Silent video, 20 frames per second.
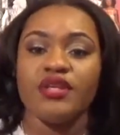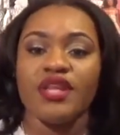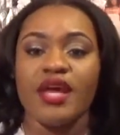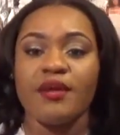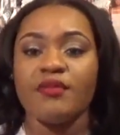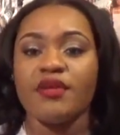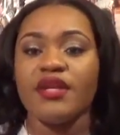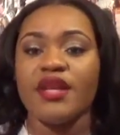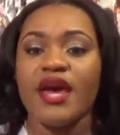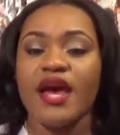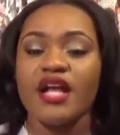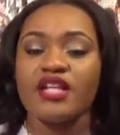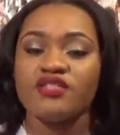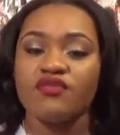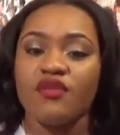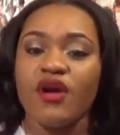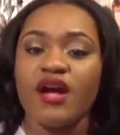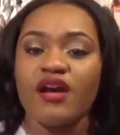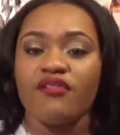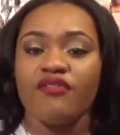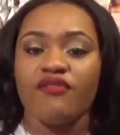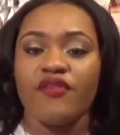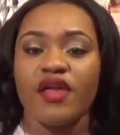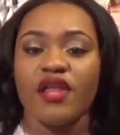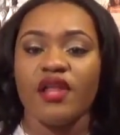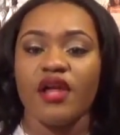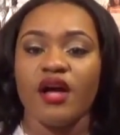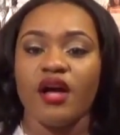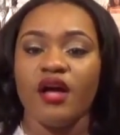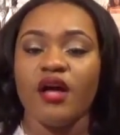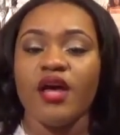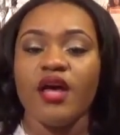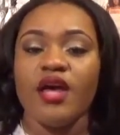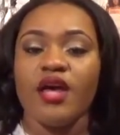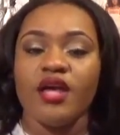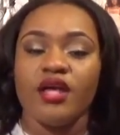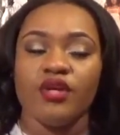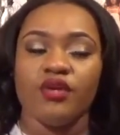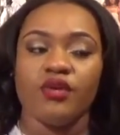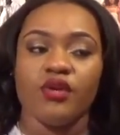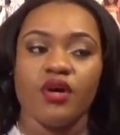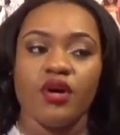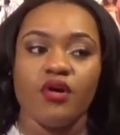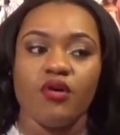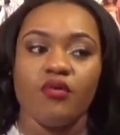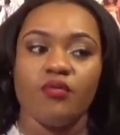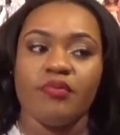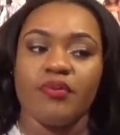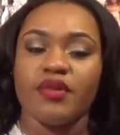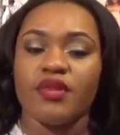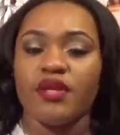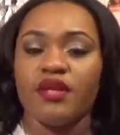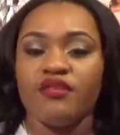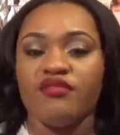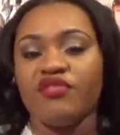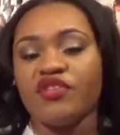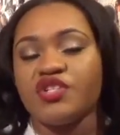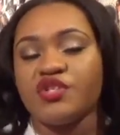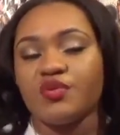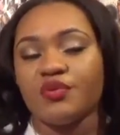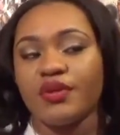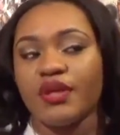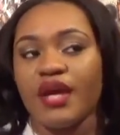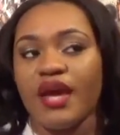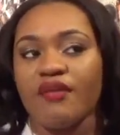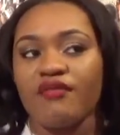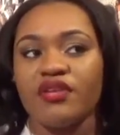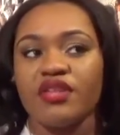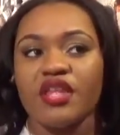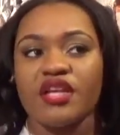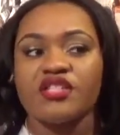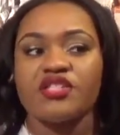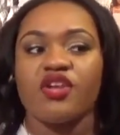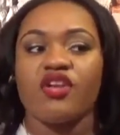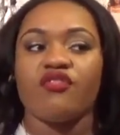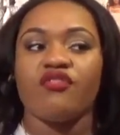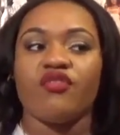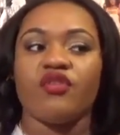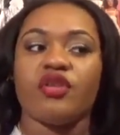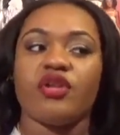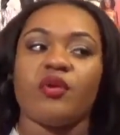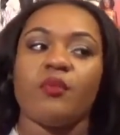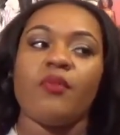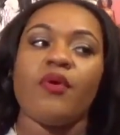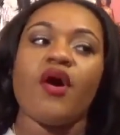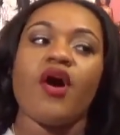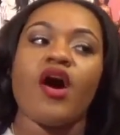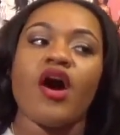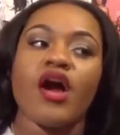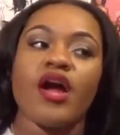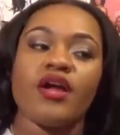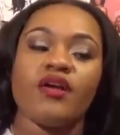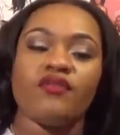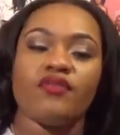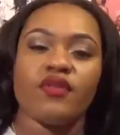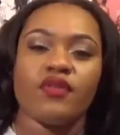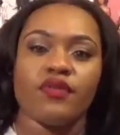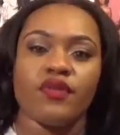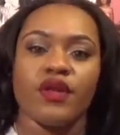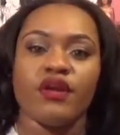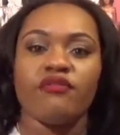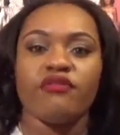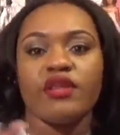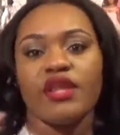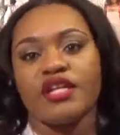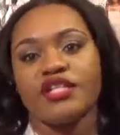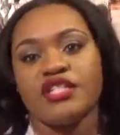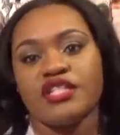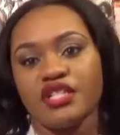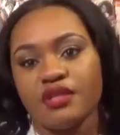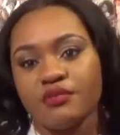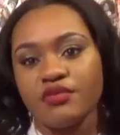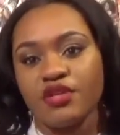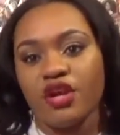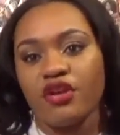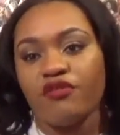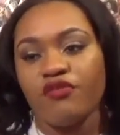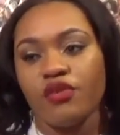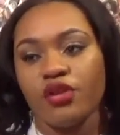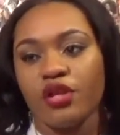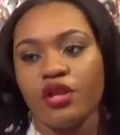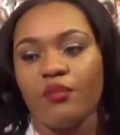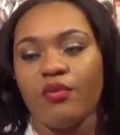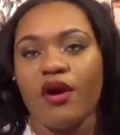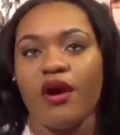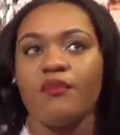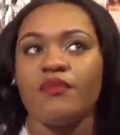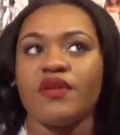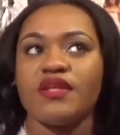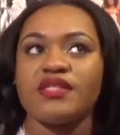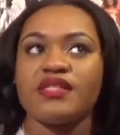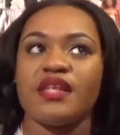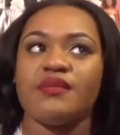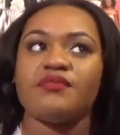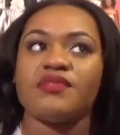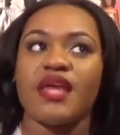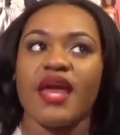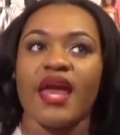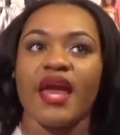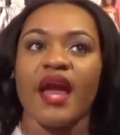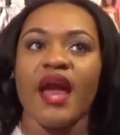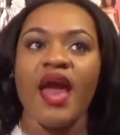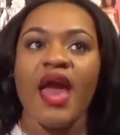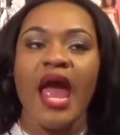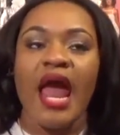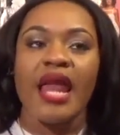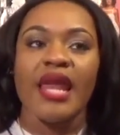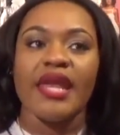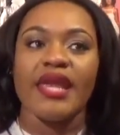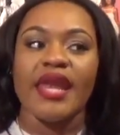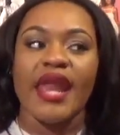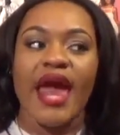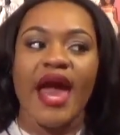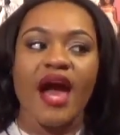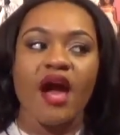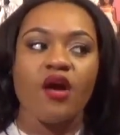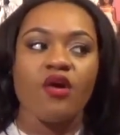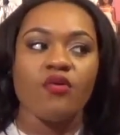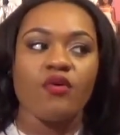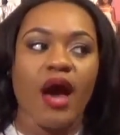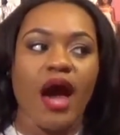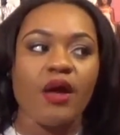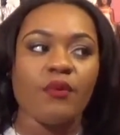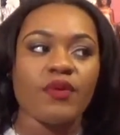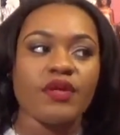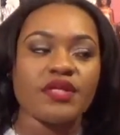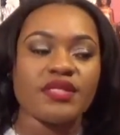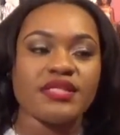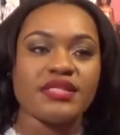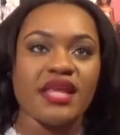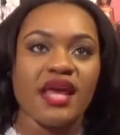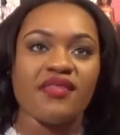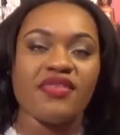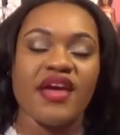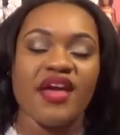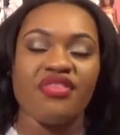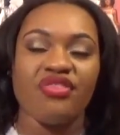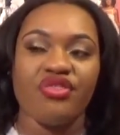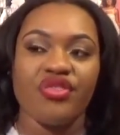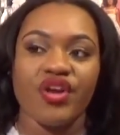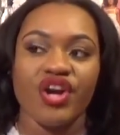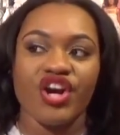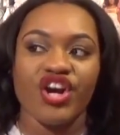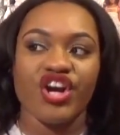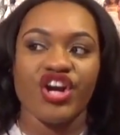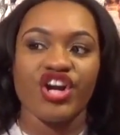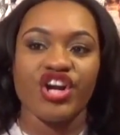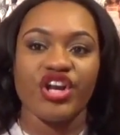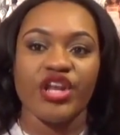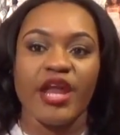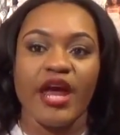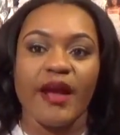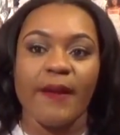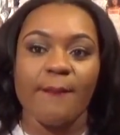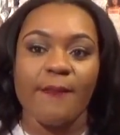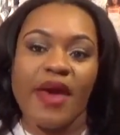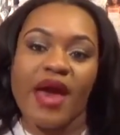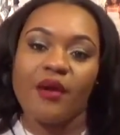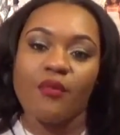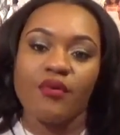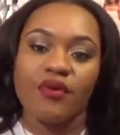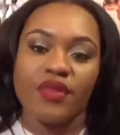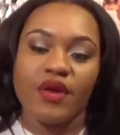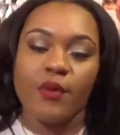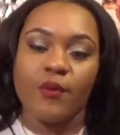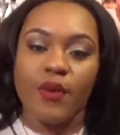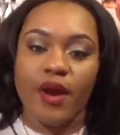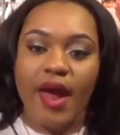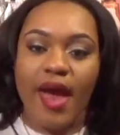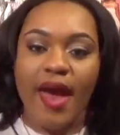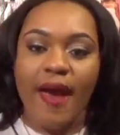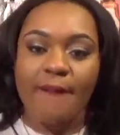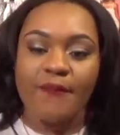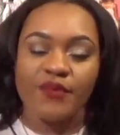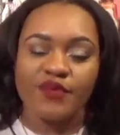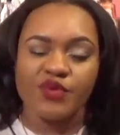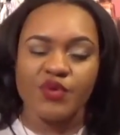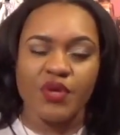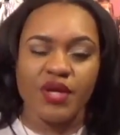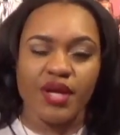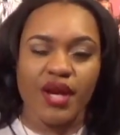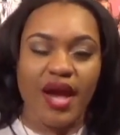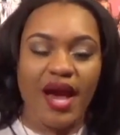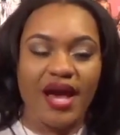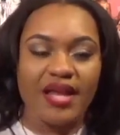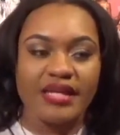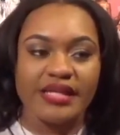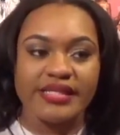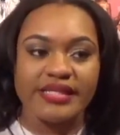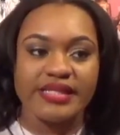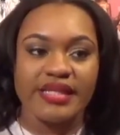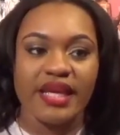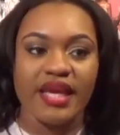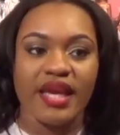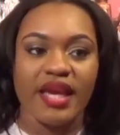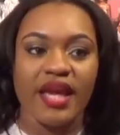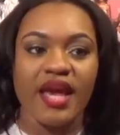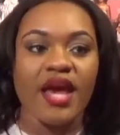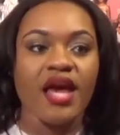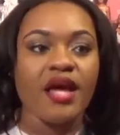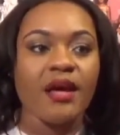Damon Dash, Rockefeller, but then eventually everything started falling apart, and then their relationship started falling apart. But it seems like now, I wouldn't say that they're like back where they were at, but you can kind of see